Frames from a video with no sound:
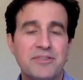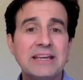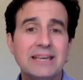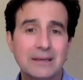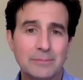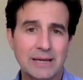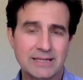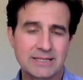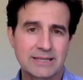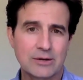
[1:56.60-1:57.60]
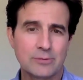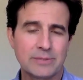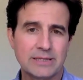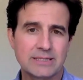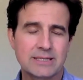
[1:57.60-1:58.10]
thinking-based
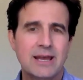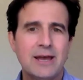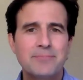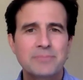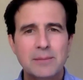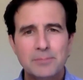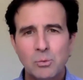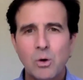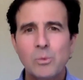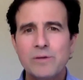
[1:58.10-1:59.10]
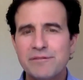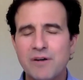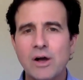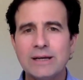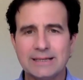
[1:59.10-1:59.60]
therapies. But what we're
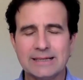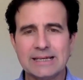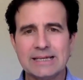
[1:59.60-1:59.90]
finding